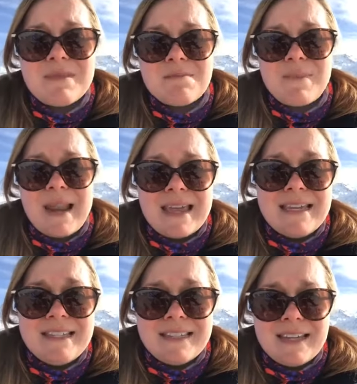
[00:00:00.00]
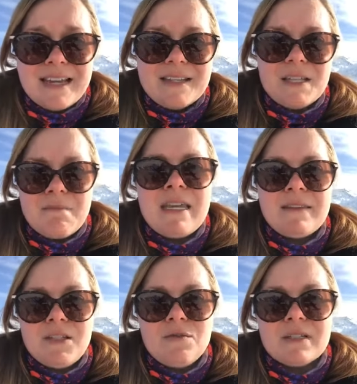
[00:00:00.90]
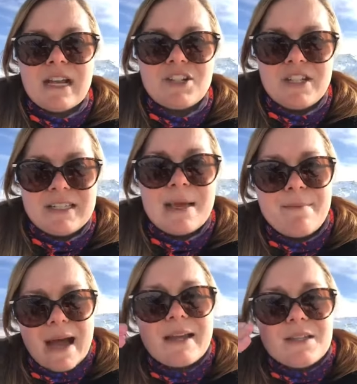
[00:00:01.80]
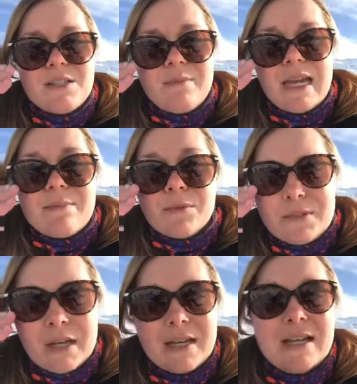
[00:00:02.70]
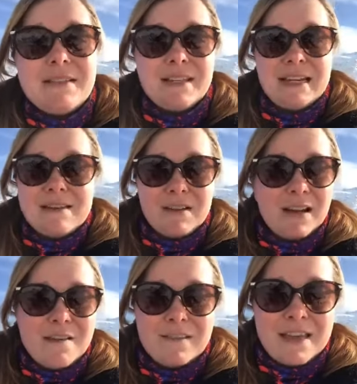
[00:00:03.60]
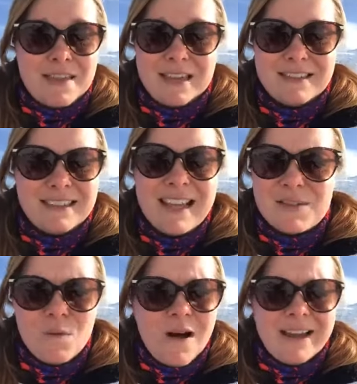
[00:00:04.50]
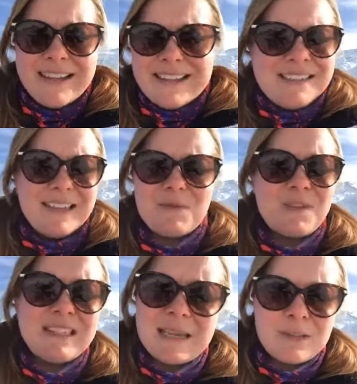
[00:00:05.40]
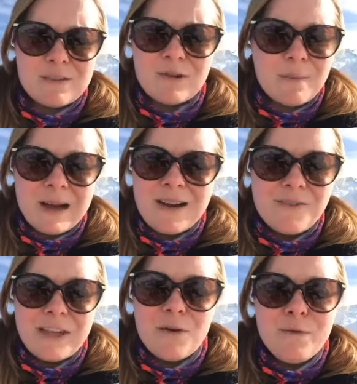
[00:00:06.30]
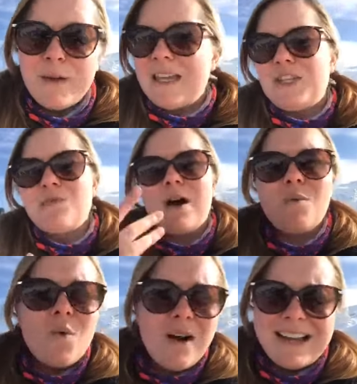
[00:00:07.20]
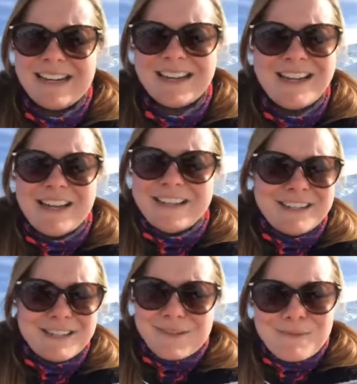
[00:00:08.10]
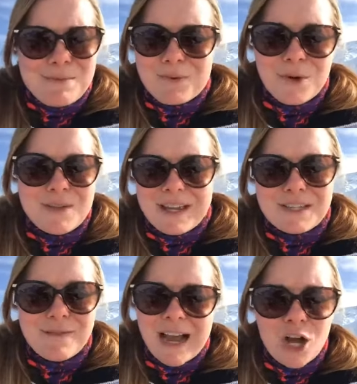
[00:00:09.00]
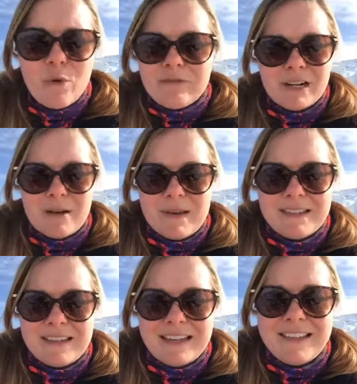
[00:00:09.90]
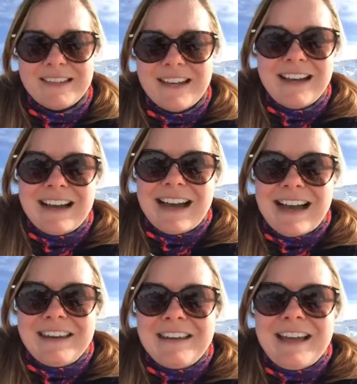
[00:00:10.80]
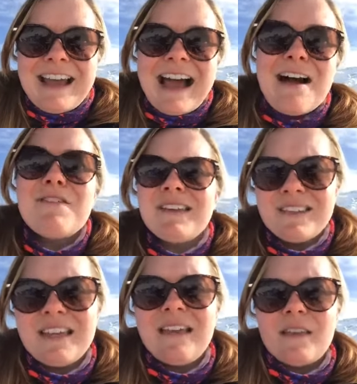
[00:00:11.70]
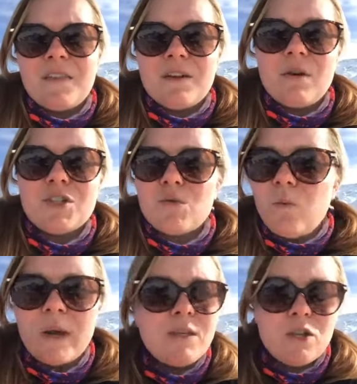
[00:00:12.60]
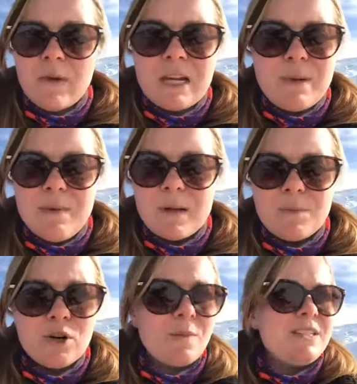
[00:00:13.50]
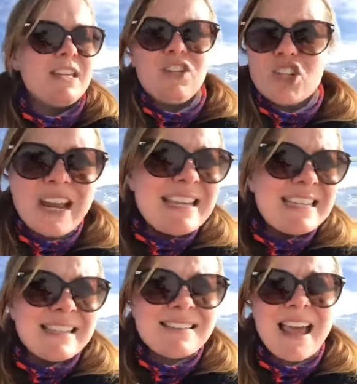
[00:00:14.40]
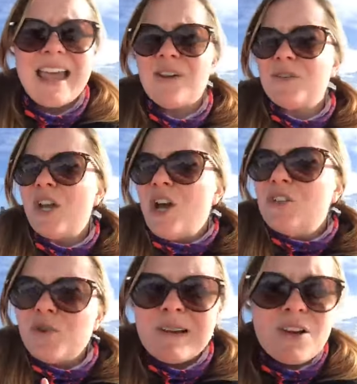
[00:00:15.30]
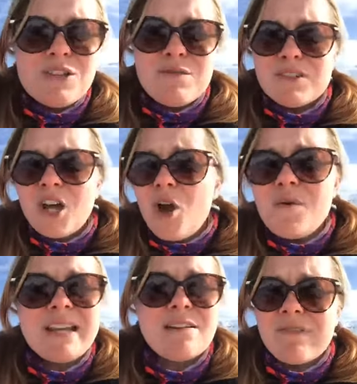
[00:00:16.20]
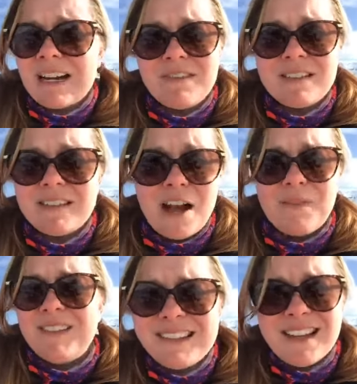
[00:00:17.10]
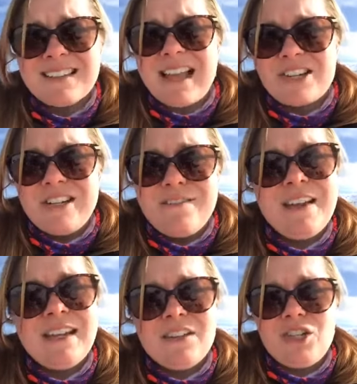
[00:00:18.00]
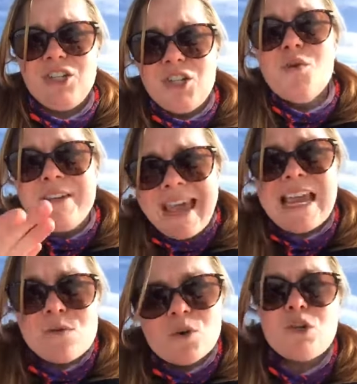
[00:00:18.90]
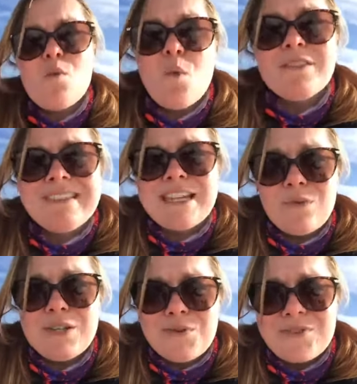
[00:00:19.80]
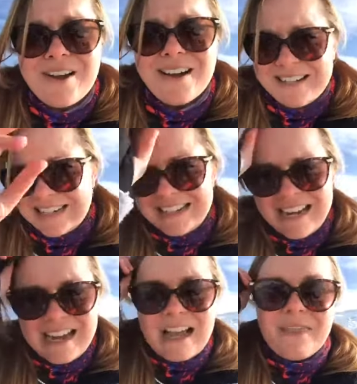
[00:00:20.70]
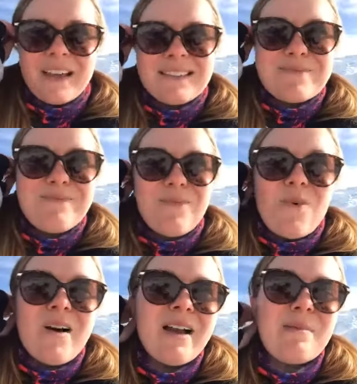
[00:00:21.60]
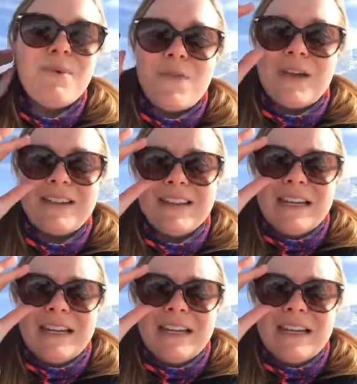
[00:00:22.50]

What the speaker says: in place to mean that you can actually step back and to be able to live a life like this. And that's what these tips are all about. They all fit into our wider system and process of how we run our business. And having seen that there are just way too many people in property chasing their tails, doing loads of totally irrelevant stuff that doesn't actually feed into you getting what you wanted when you started, that's why I bother